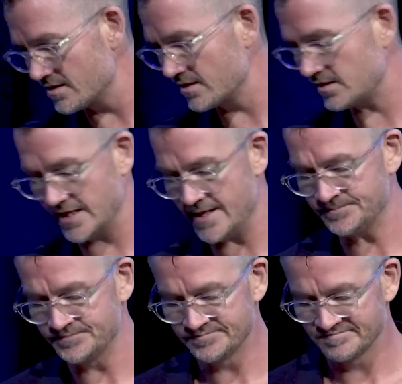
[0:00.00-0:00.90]
clear,
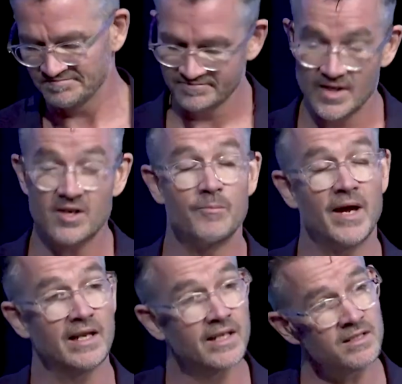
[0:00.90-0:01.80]

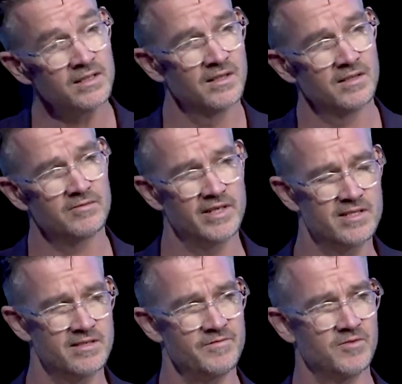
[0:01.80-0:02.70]
compelling
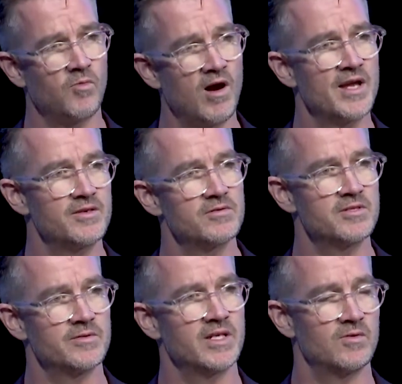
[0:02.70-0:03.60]
reason for why you're
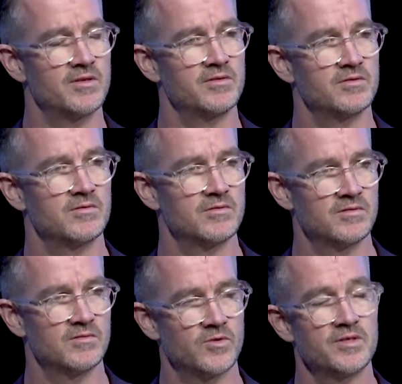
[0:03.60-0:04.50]
doing what
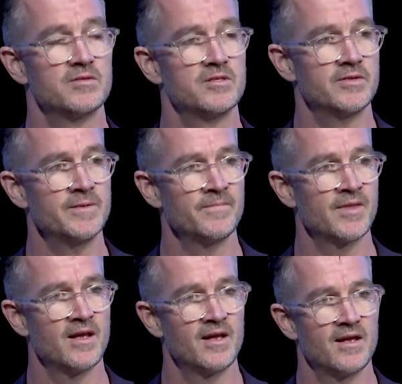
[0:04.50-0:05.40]
you're doing,
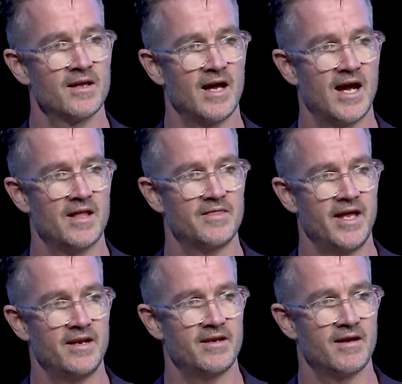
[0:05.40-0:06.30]

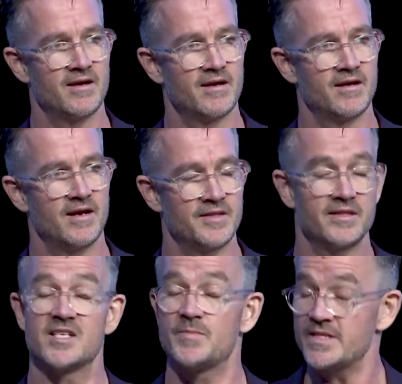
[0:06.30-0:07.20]
then I think
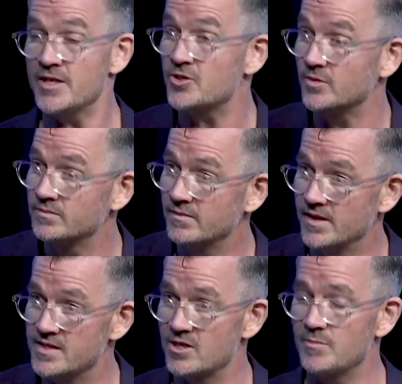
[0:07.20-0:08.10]
there's potential and
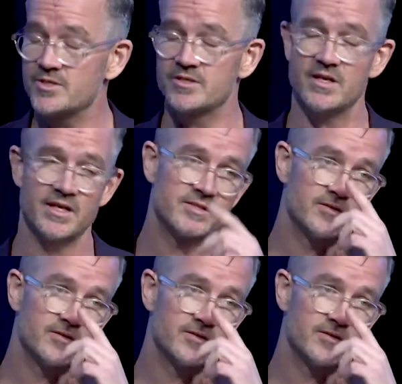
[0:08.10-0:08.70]
there's an opportunity